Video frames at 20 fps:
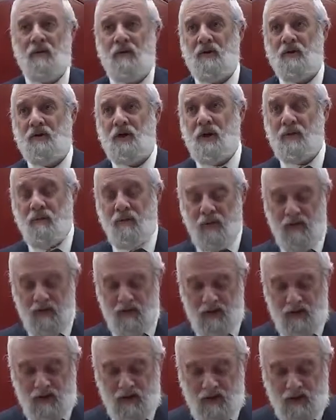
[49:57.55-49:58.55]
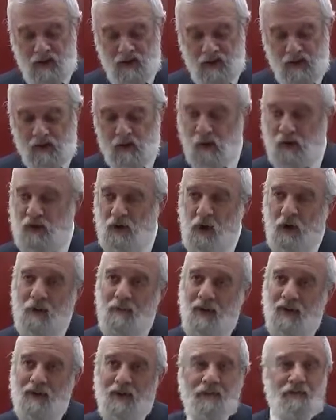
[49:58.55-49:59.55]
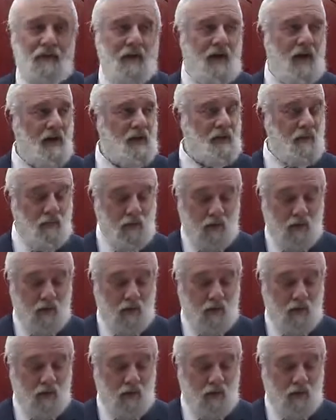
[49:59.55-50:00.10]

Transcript: Hashem. So he's talking about different kinds of